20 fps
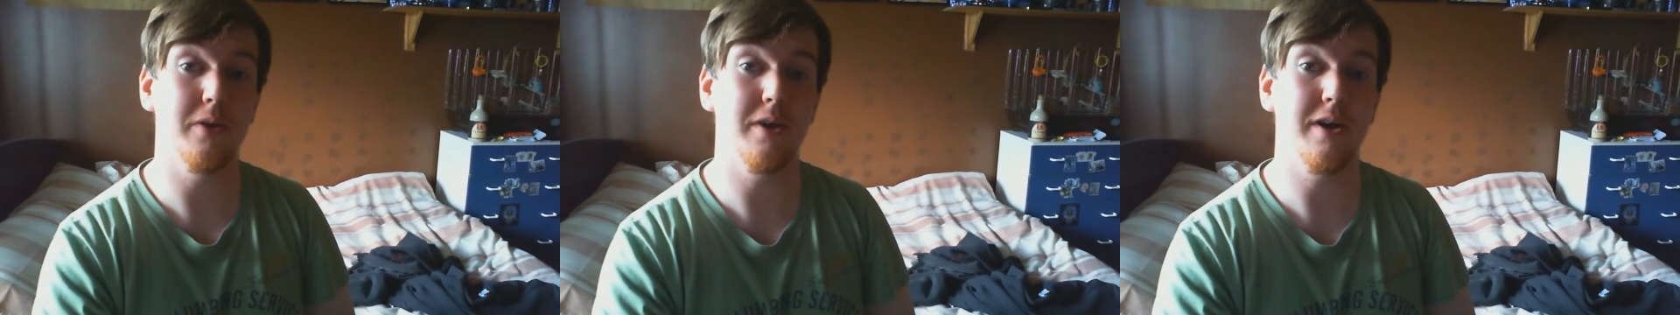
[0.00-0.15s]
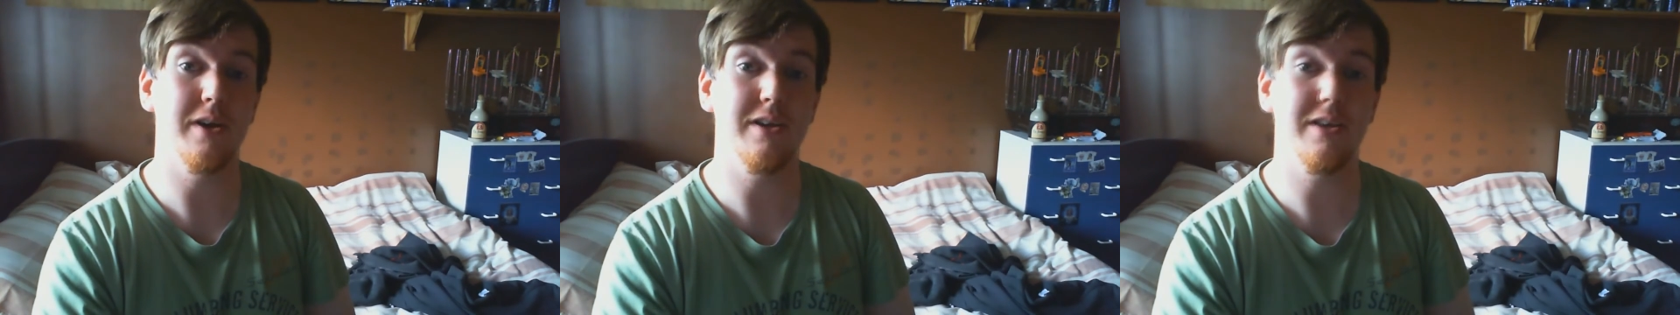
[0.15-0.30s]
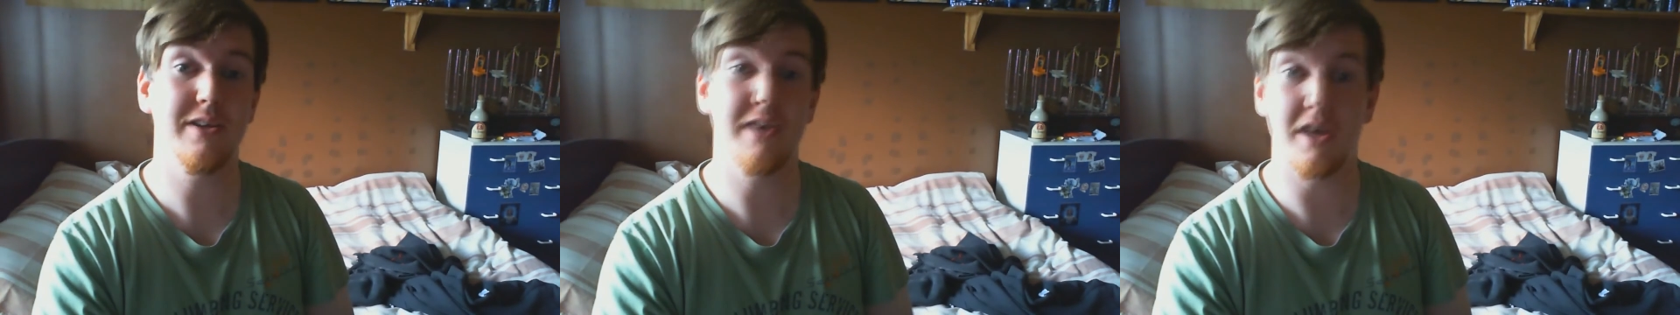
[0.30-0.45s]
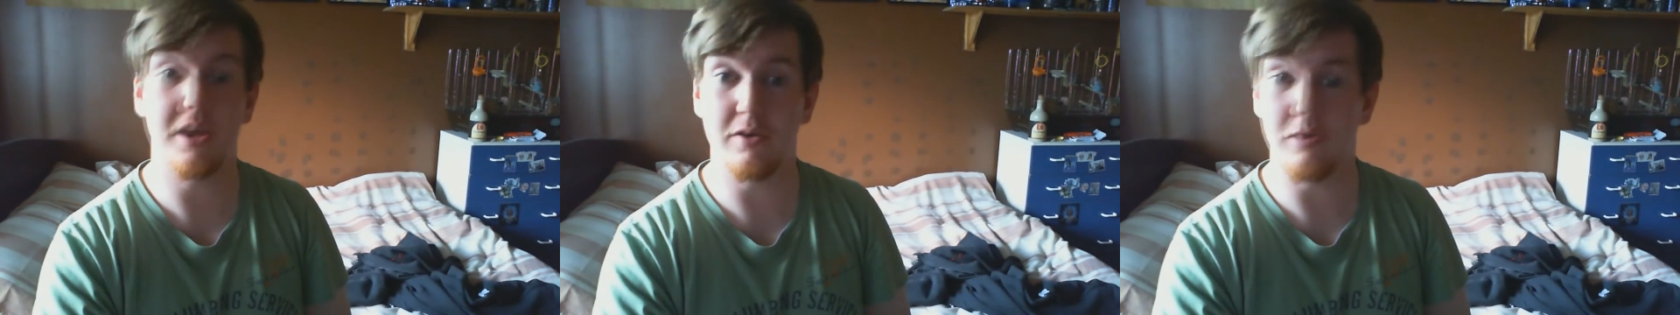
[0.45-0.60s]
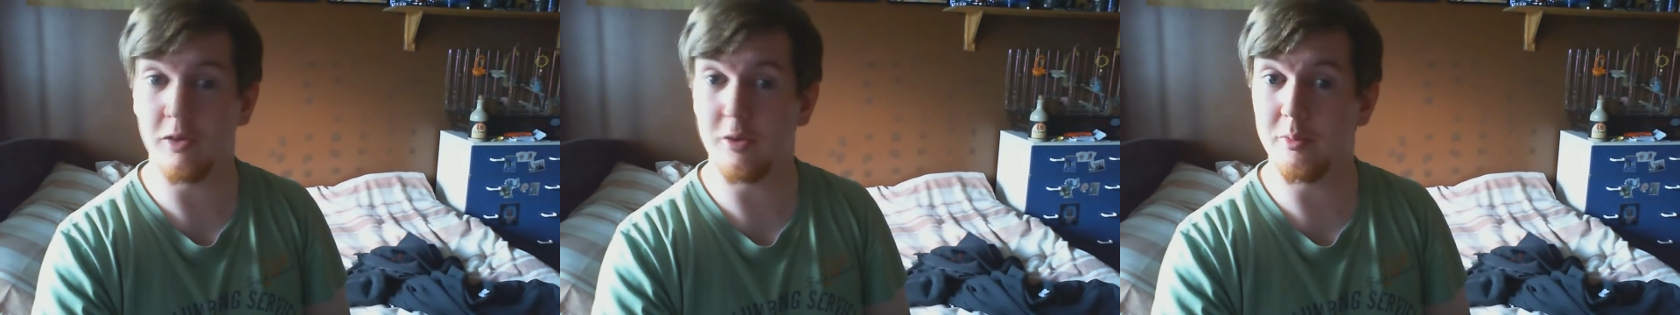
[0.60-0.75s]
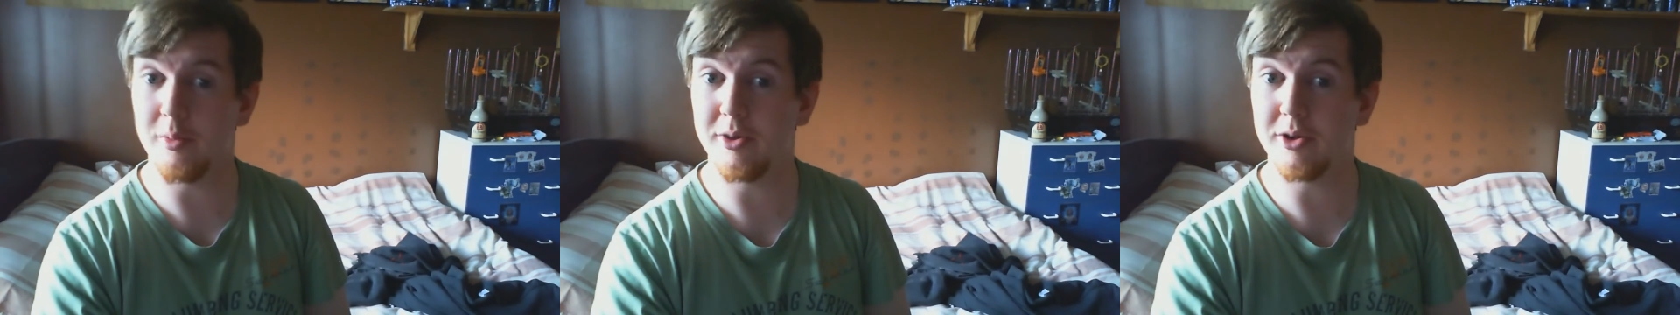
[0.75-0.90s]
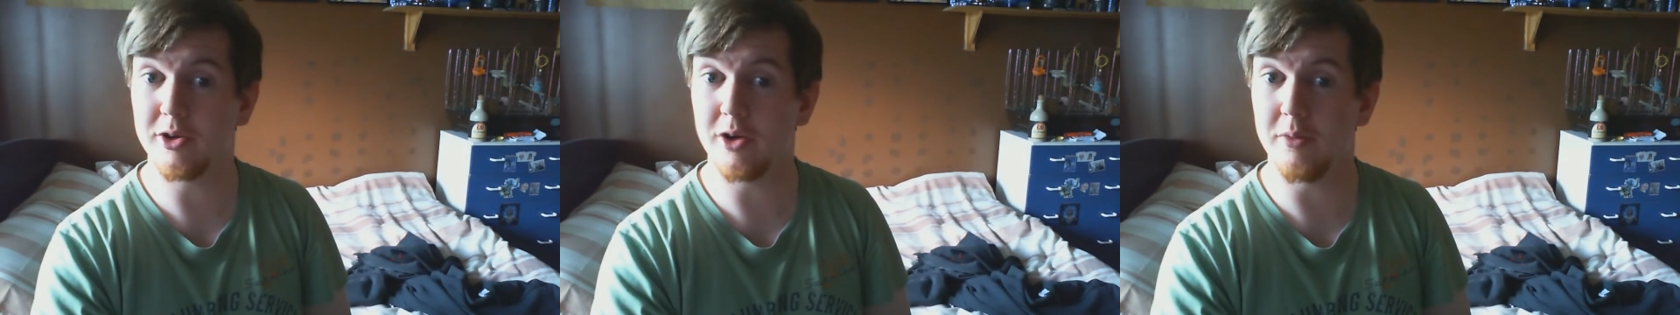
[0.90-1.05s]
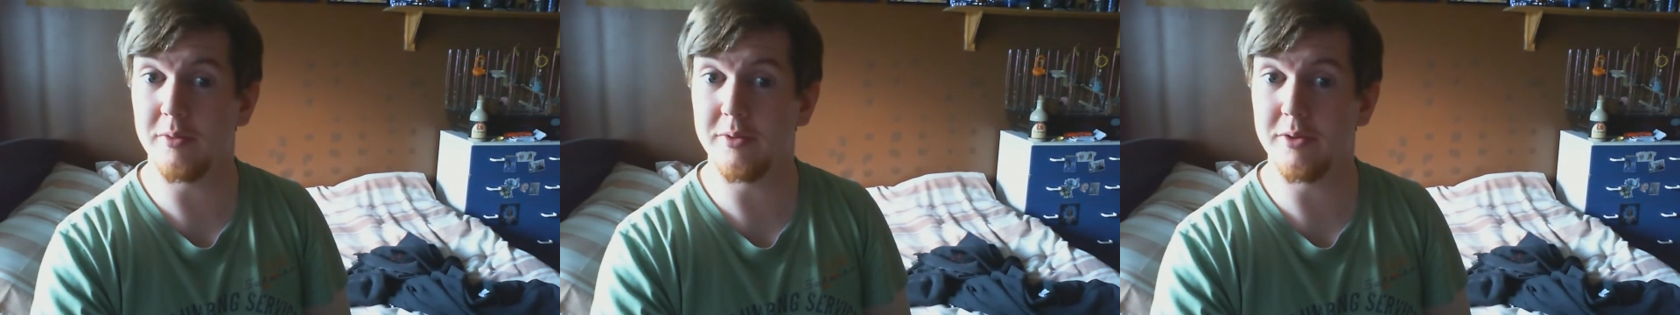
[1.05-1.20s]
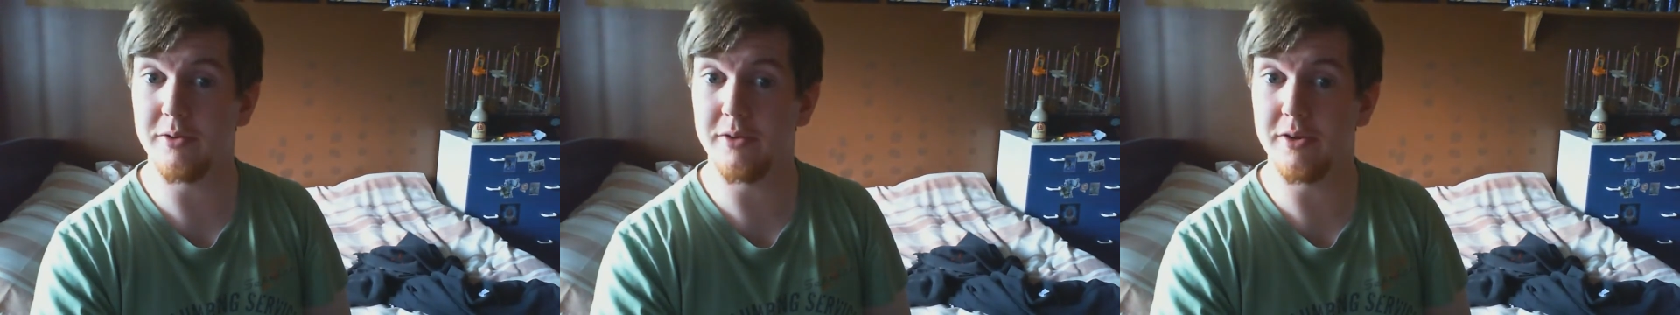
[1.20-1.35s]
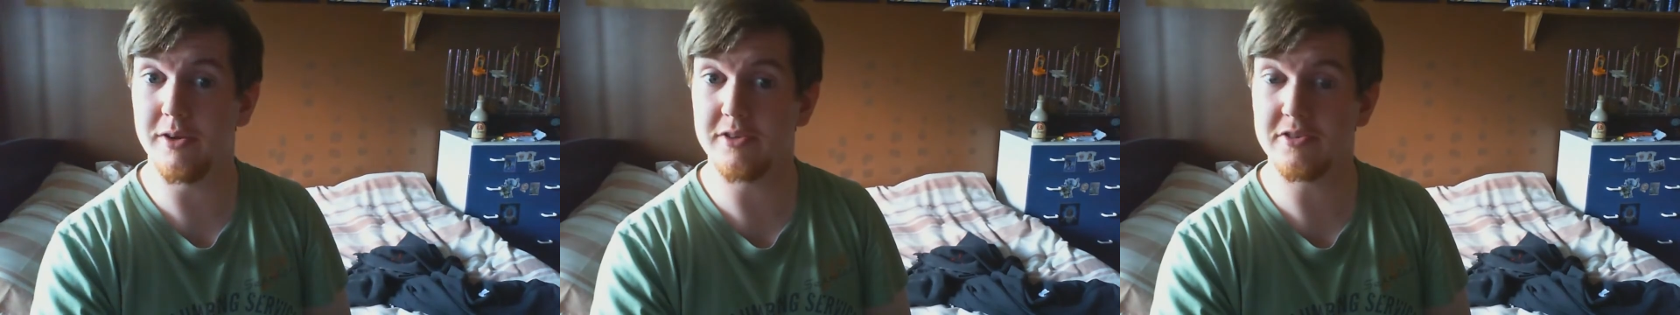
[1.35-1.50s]
that you can't really pick up
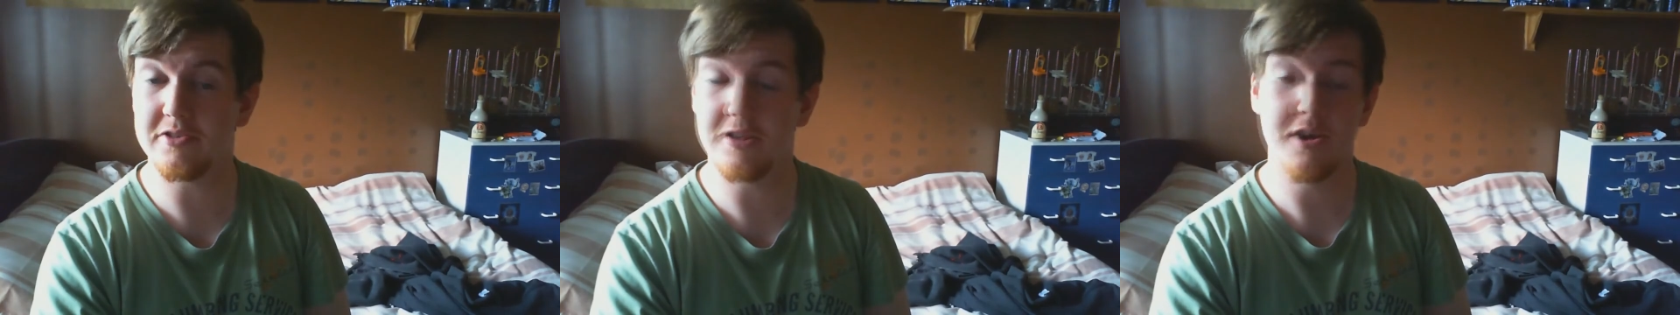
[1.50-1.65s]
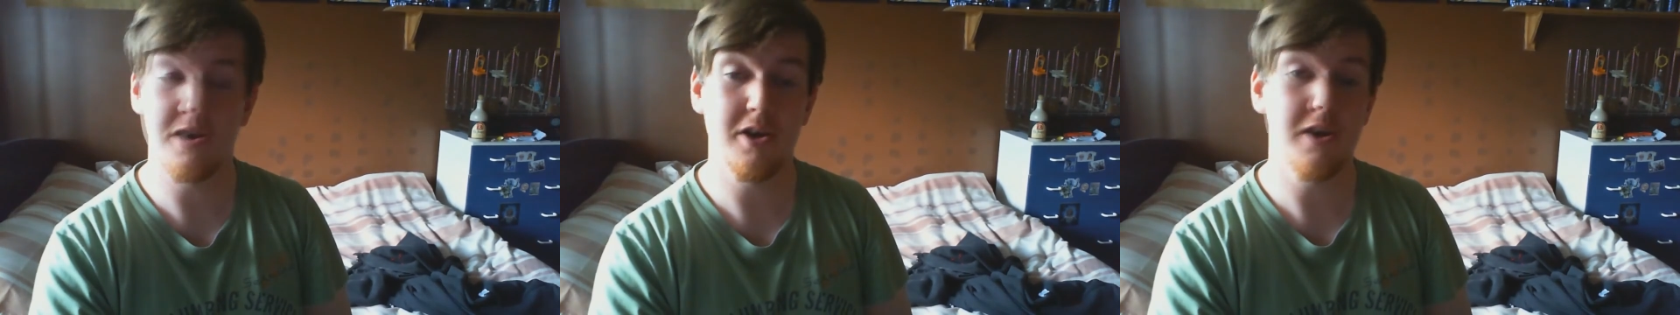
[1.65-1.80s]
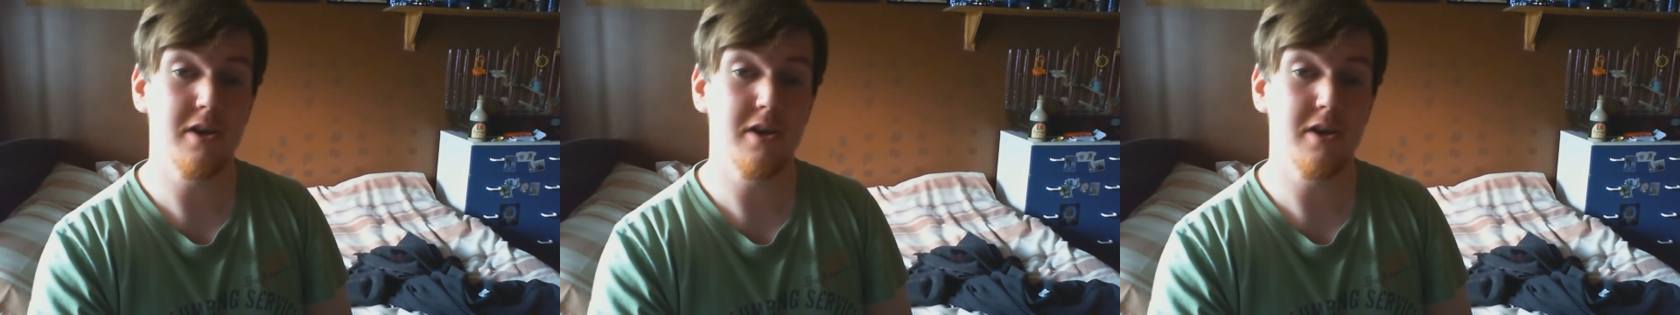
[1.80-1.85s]
nowadays.